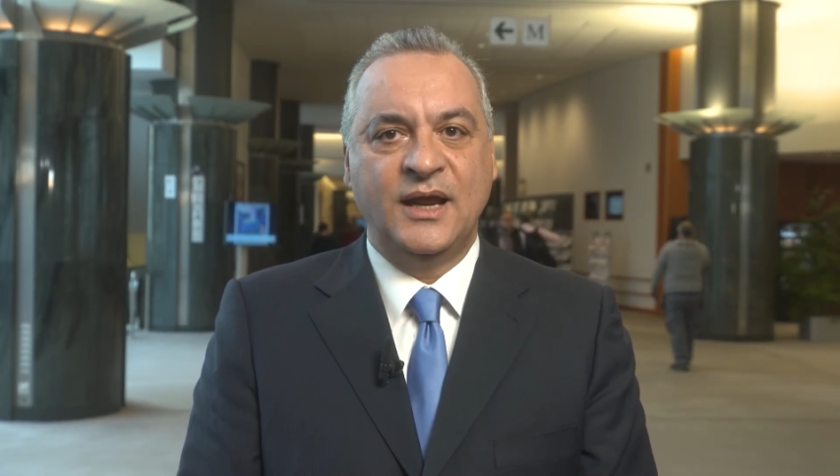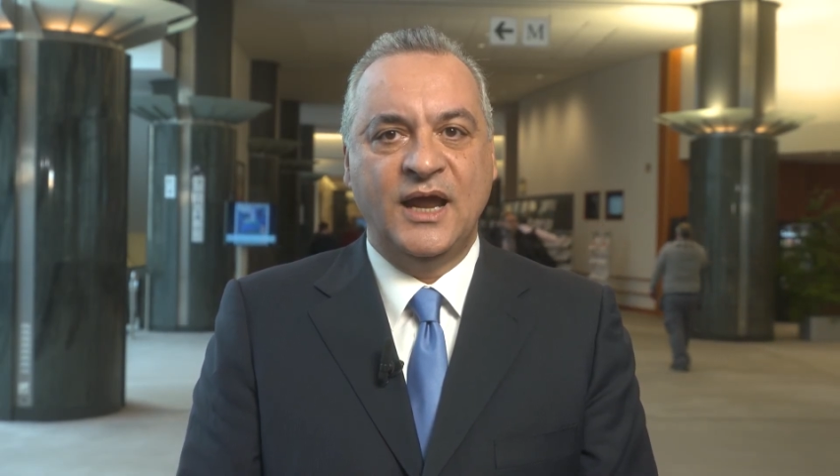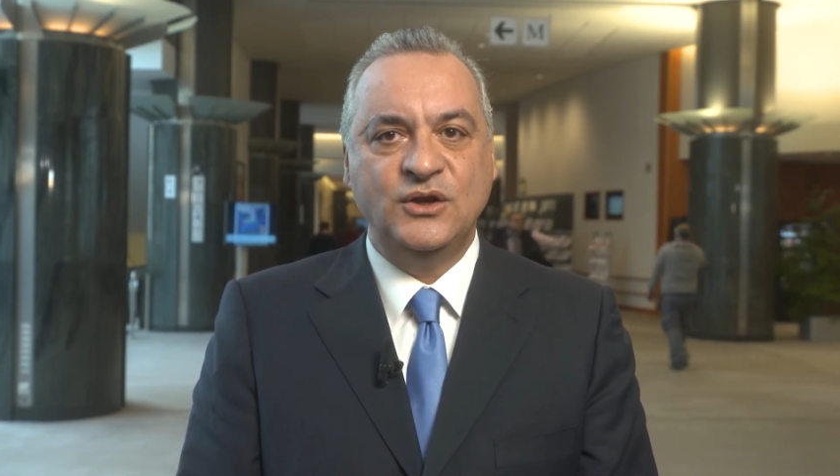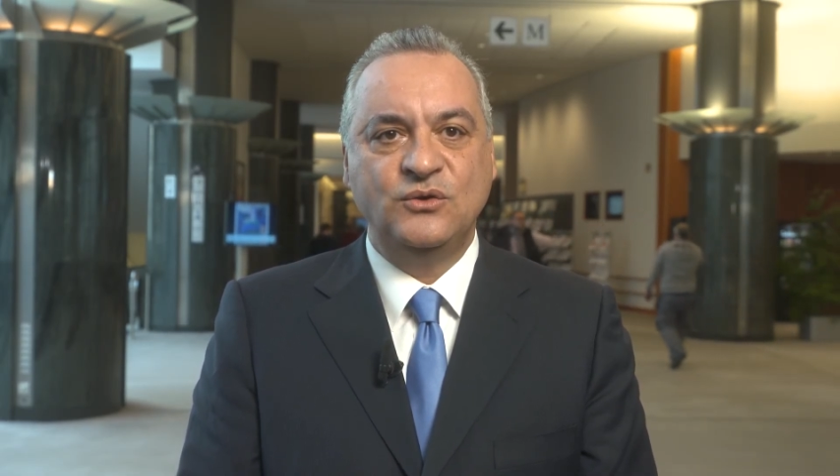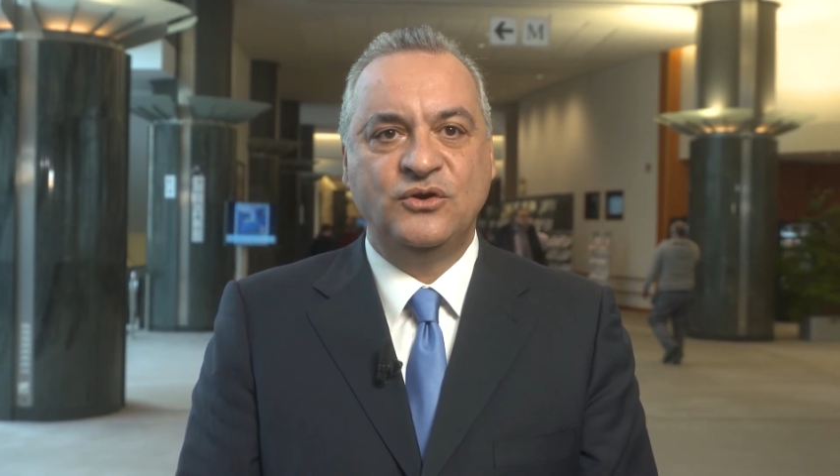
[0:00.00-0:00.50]

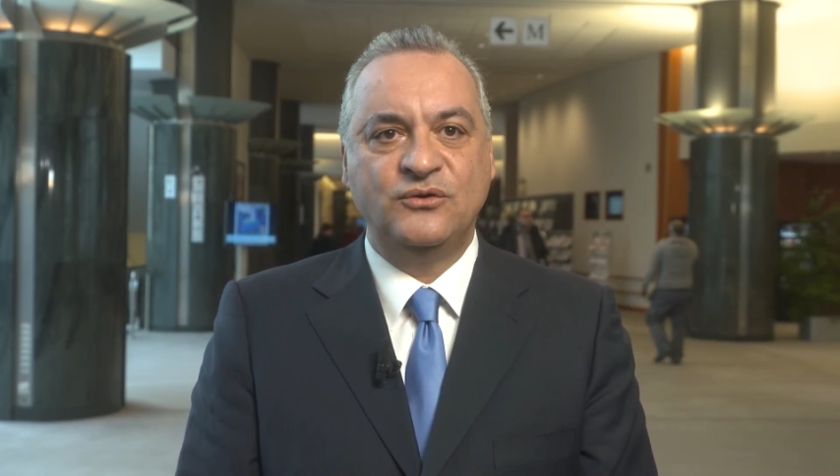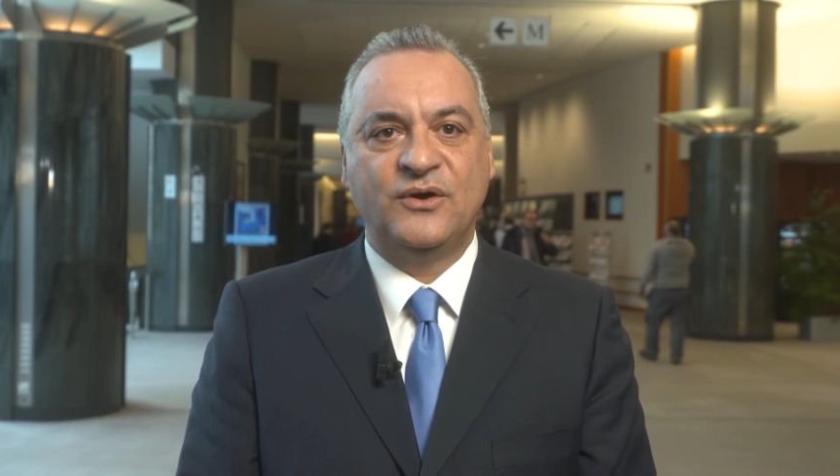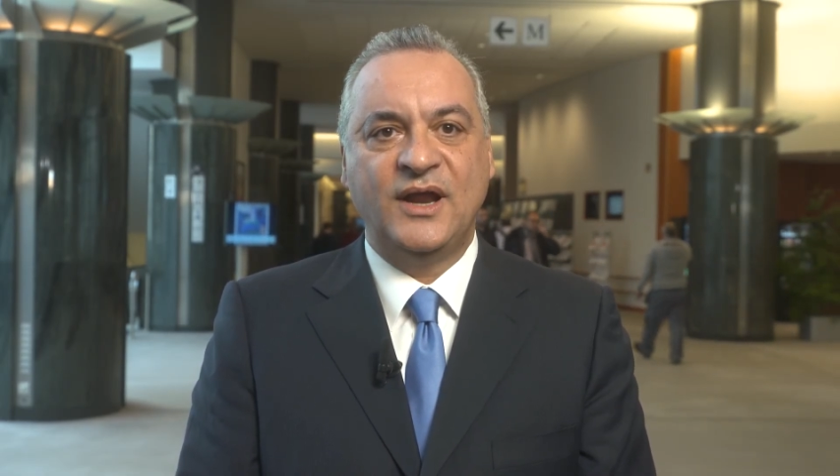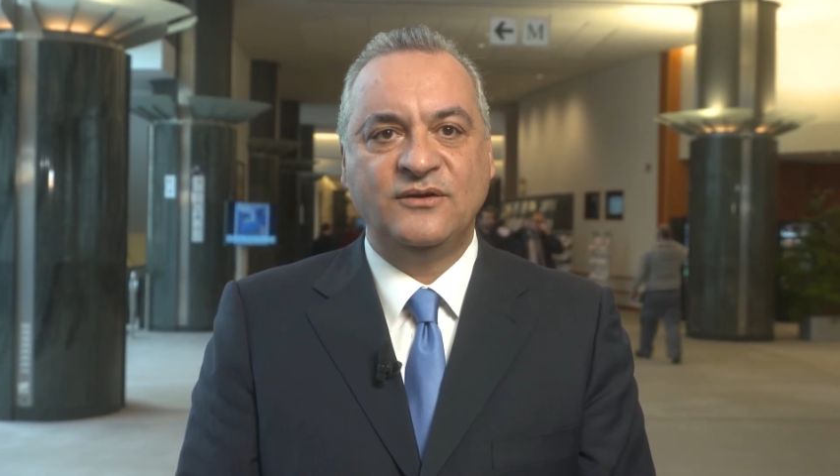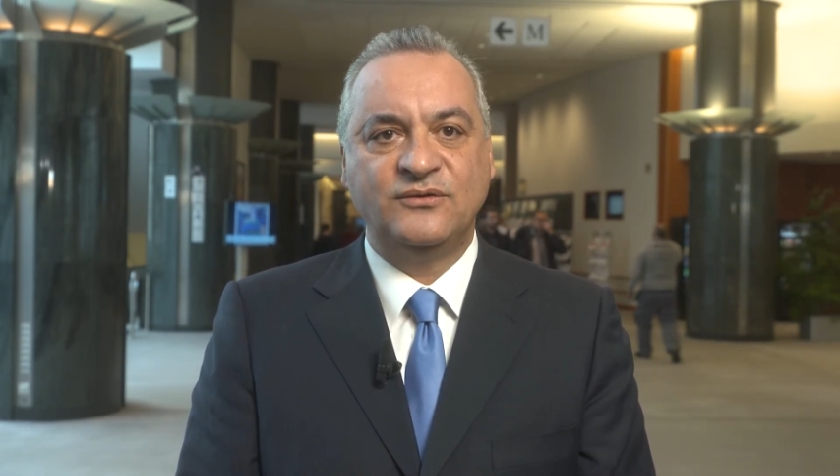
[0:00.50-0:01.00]
a new
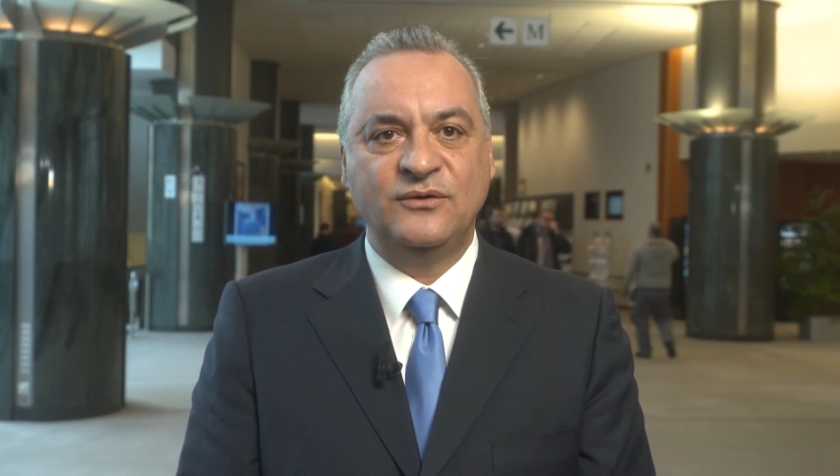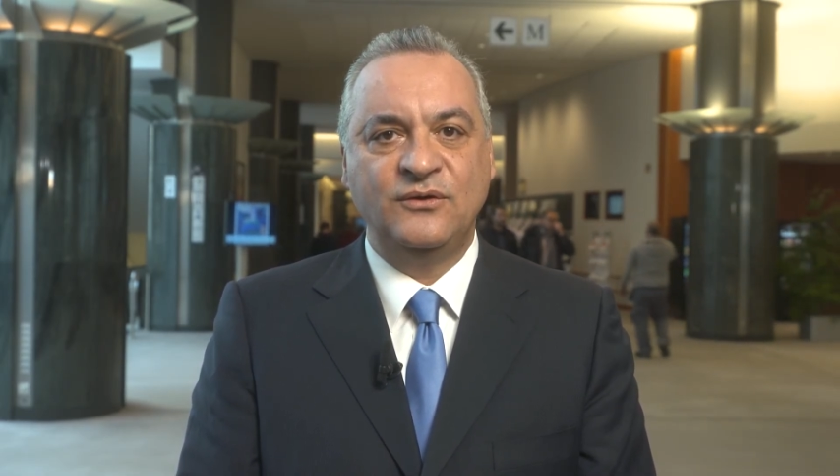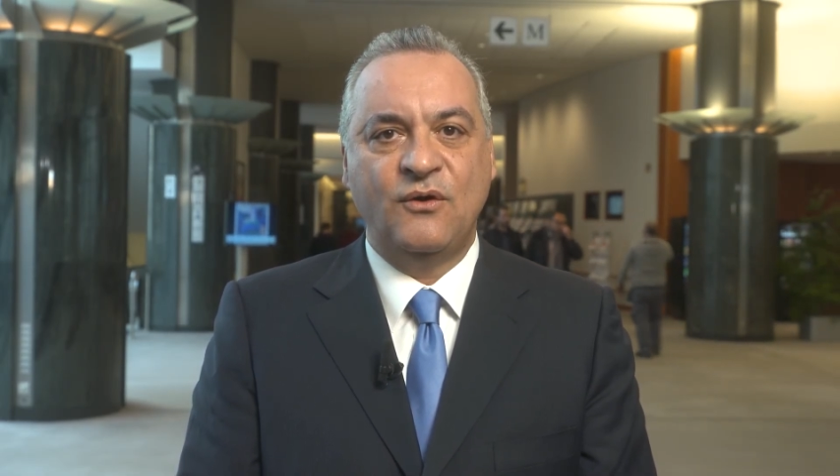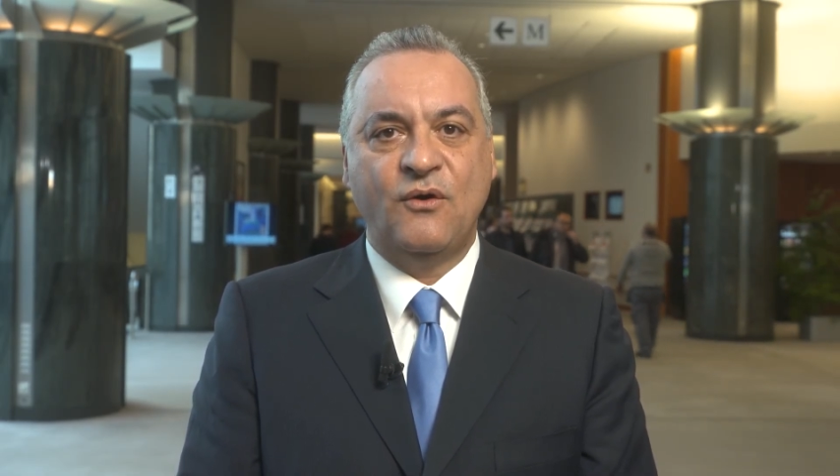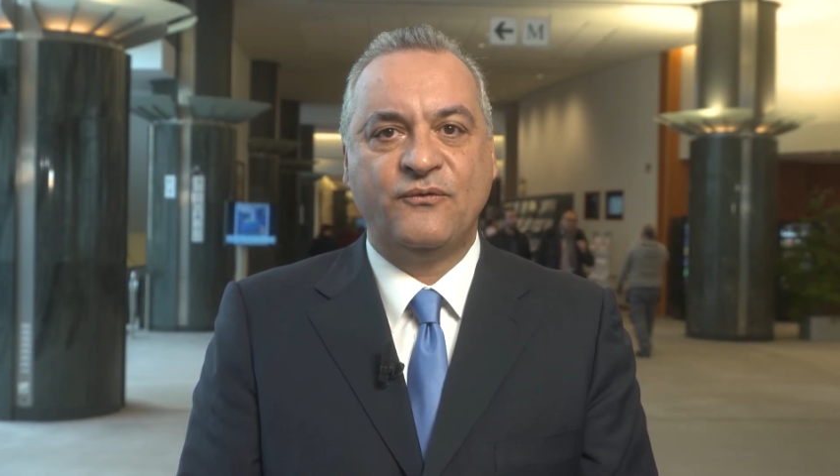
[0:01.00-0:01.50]

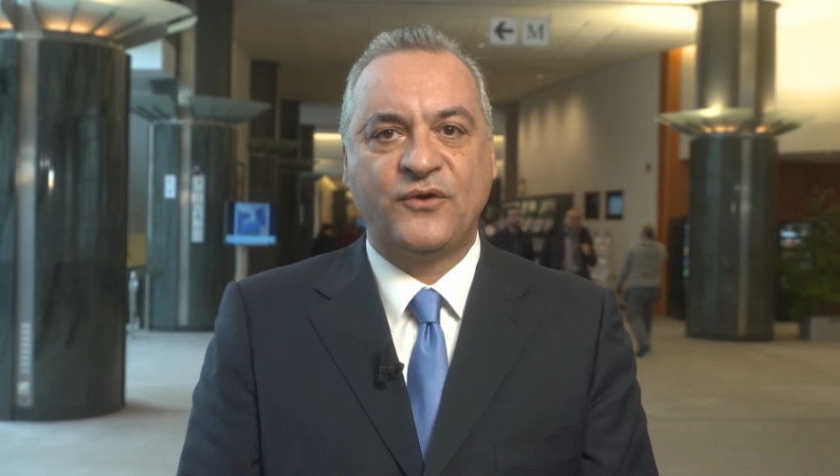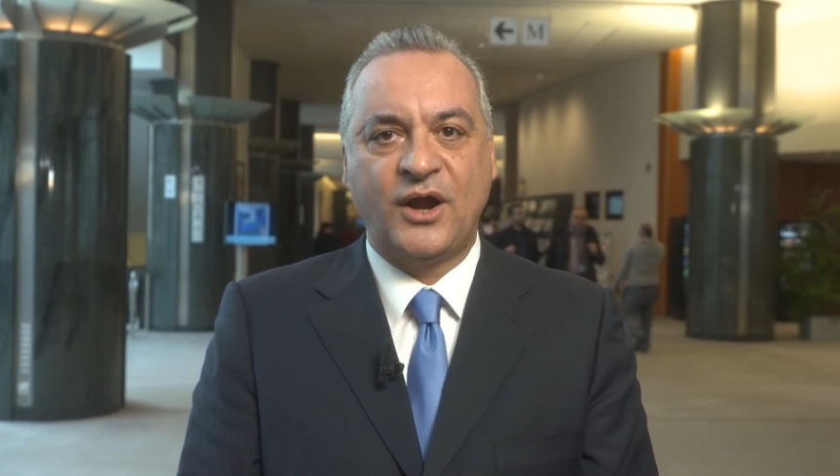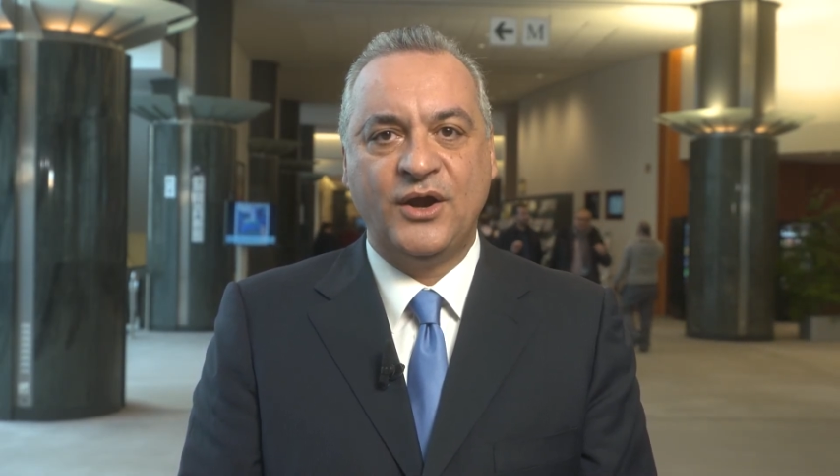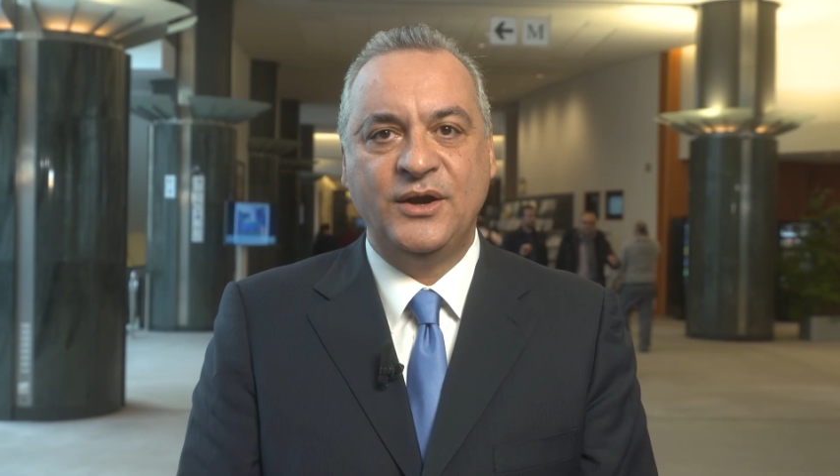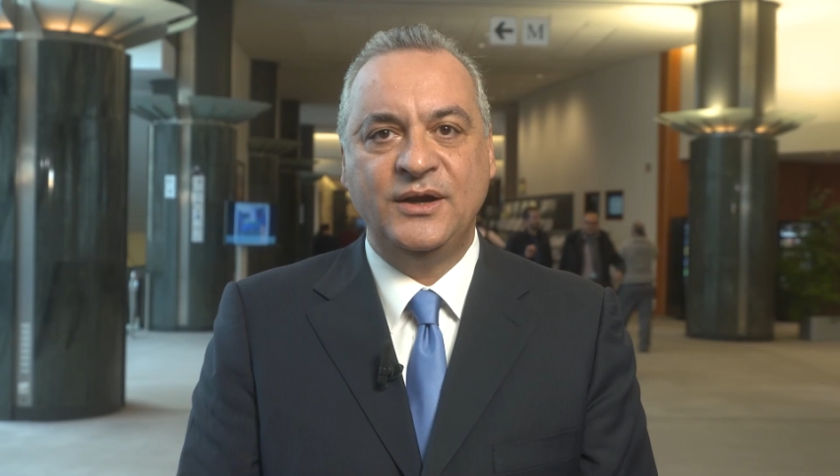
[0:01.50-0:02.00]
generation of
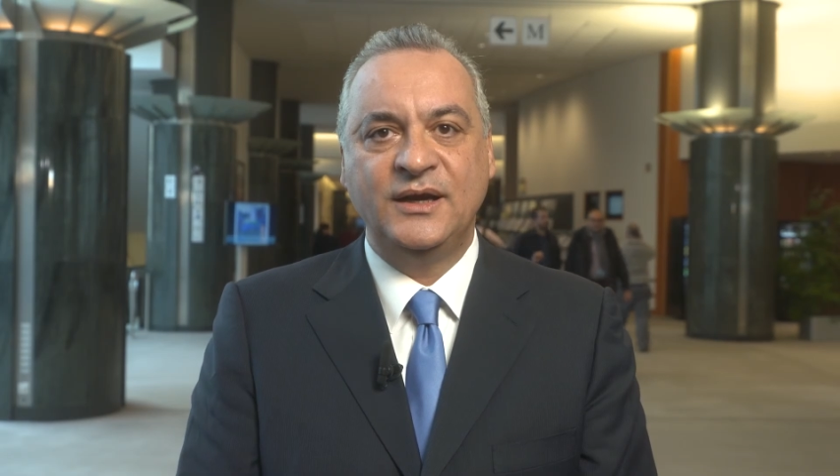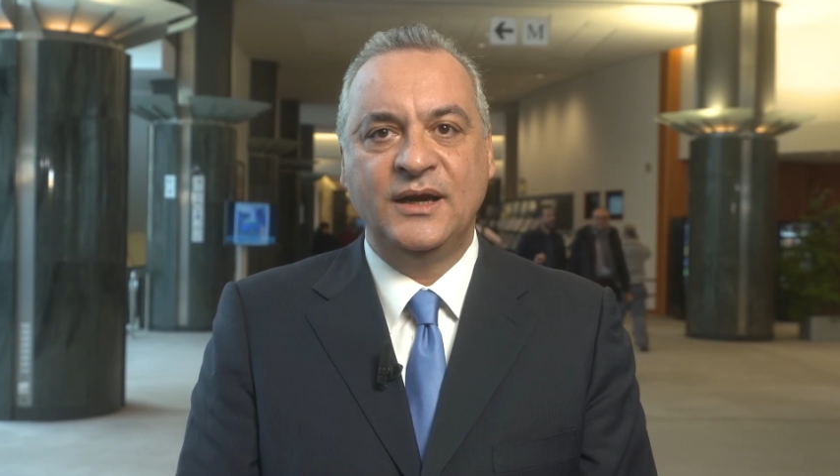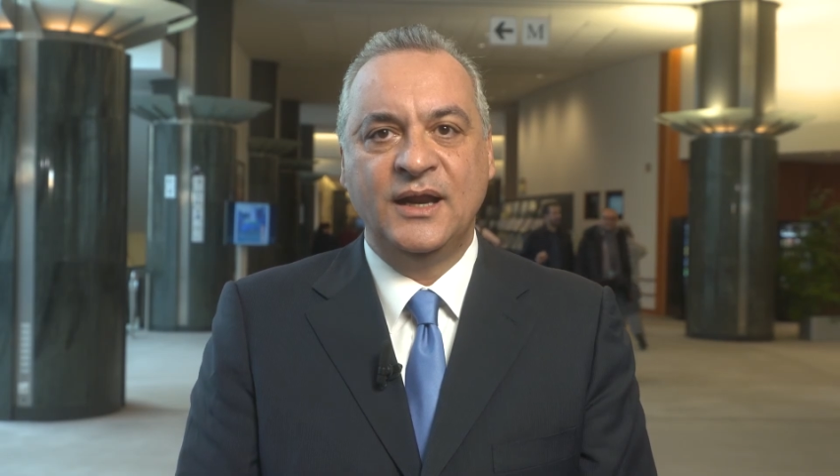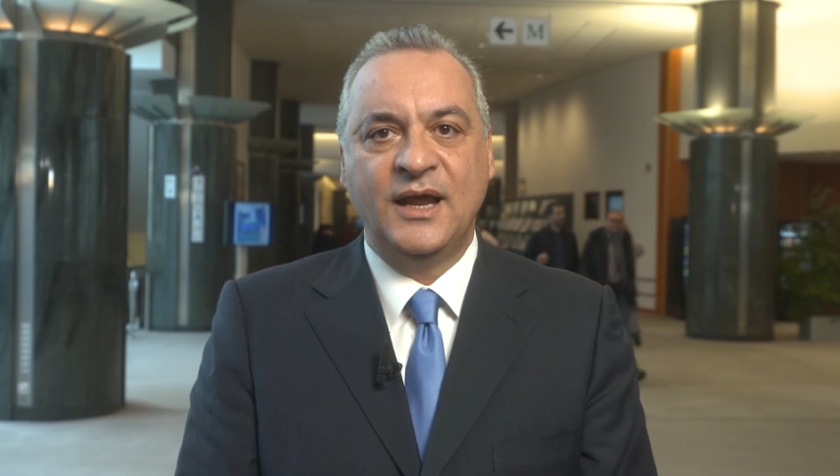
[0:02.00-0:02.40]
caring